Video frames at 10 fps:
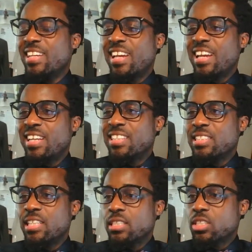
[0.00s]

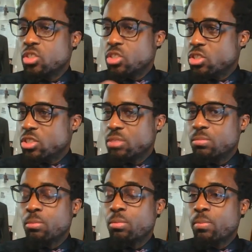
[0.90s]
and conditions them
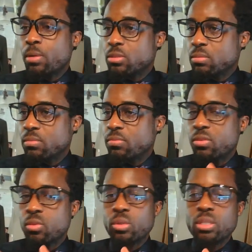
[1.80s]
and prepares them for
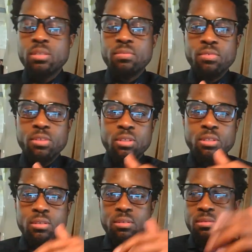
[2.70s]
the win and for the
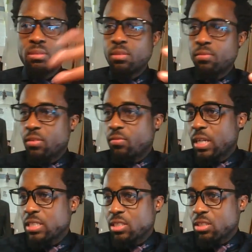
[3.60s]
for the
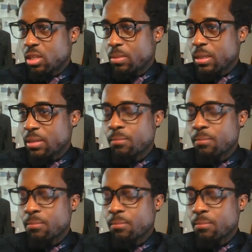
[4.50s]
fights that are coming.